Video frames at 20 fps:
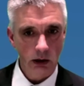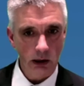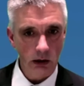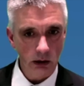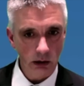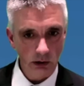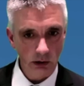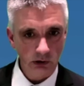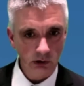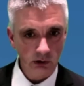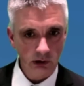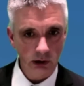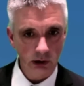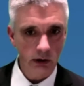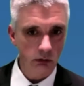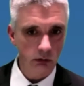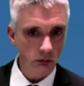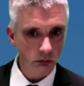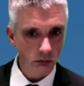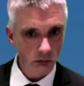as I
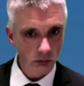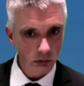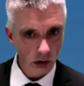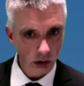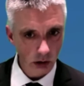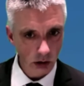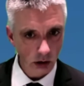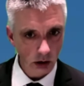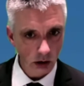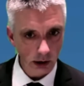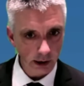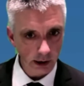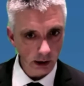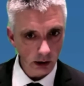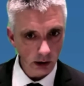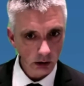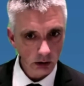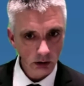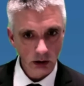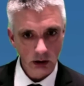said
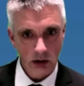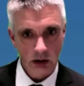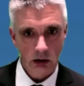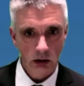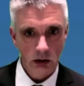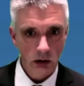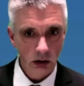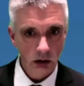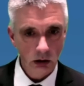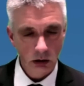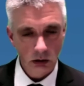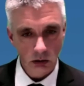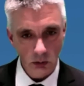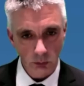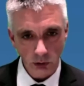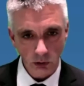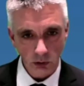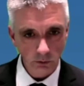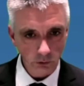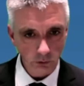earlier,
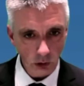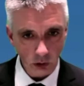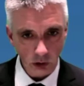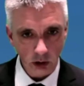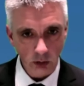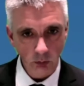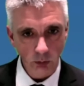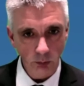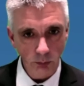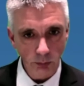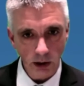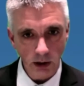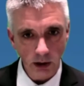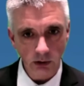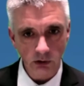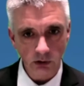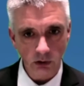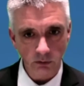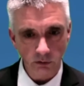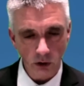approved document B
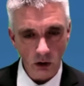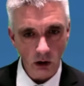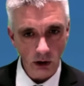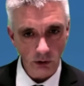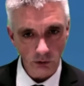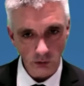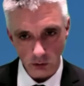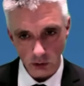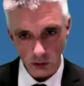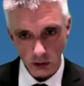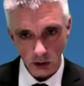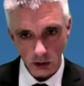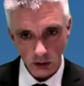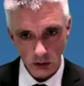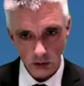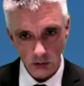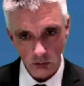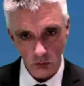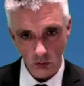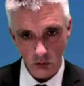is advisory
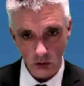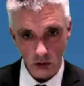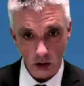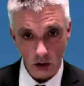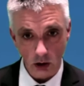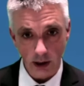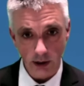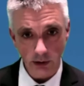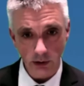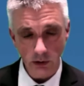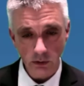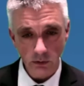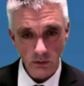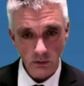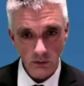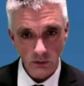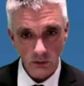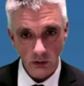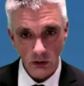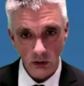or
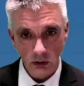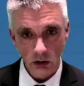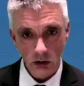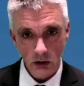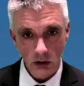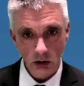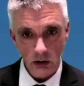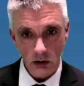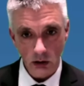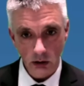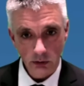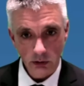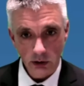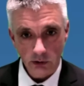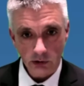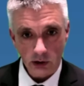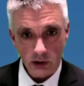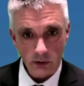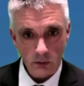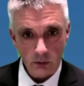guidance, and there's
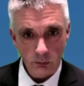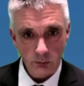other